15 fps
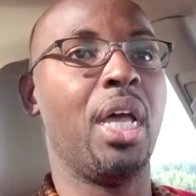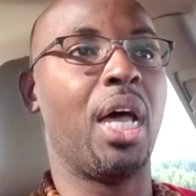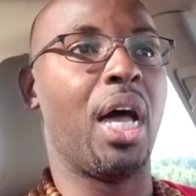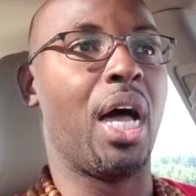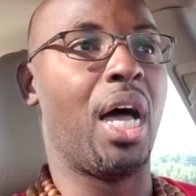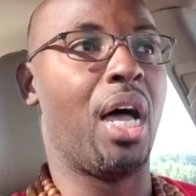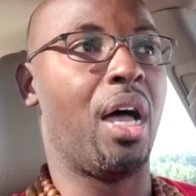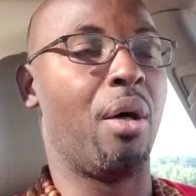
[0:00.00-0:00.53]

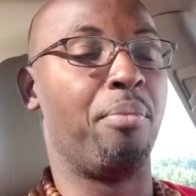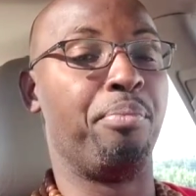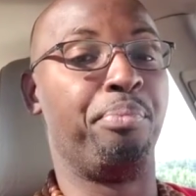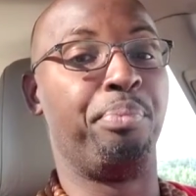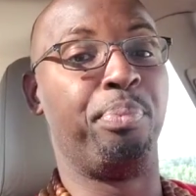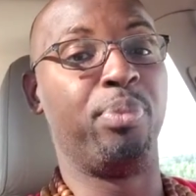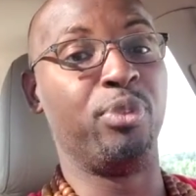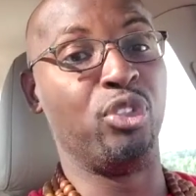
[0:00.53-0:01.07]

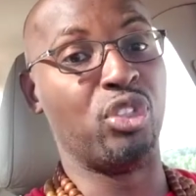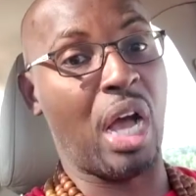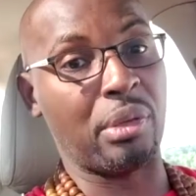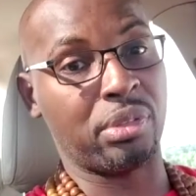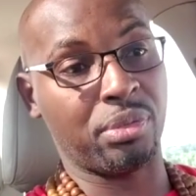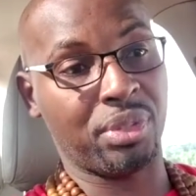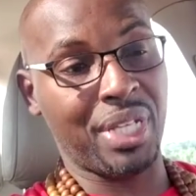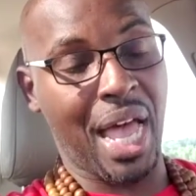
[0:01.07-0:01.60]
Drop
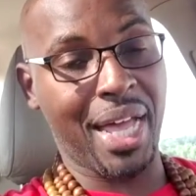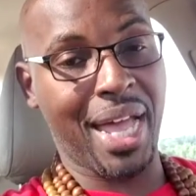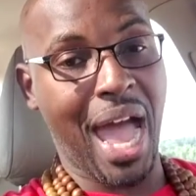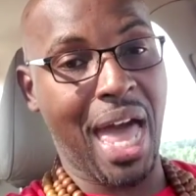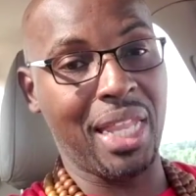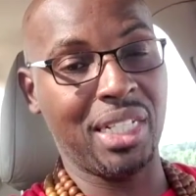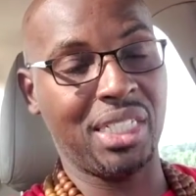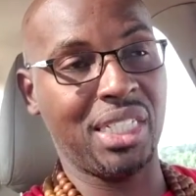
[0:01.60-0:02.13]
some
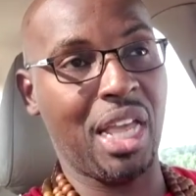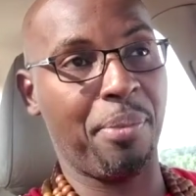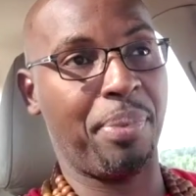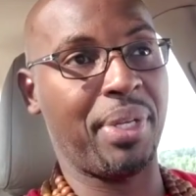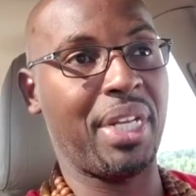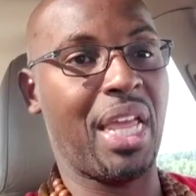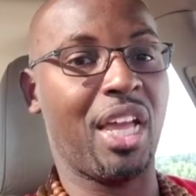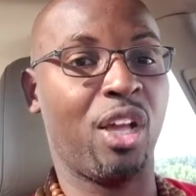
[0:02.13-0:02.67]
psychology up
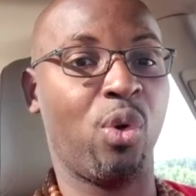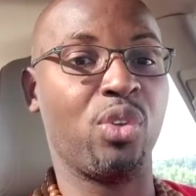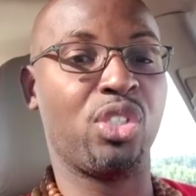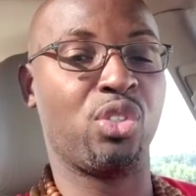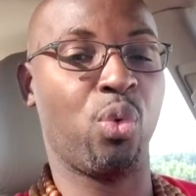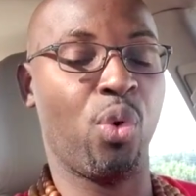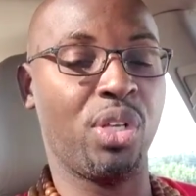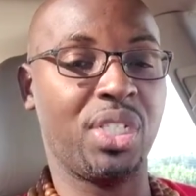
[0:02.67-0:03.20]
in there, because
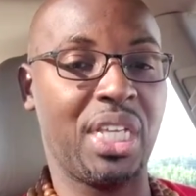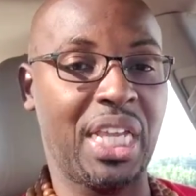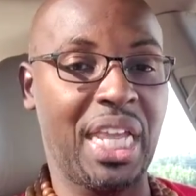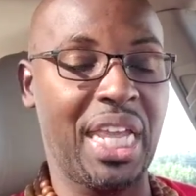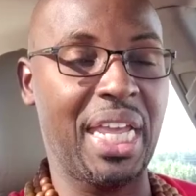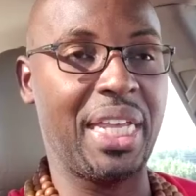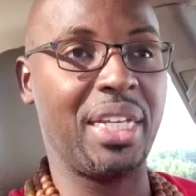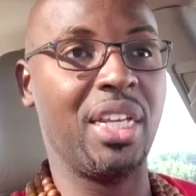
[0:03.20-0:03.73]
towards the
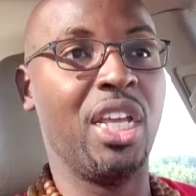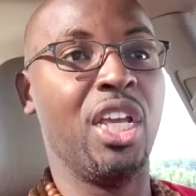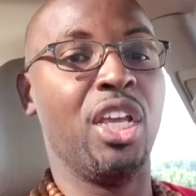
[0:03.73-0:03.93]
end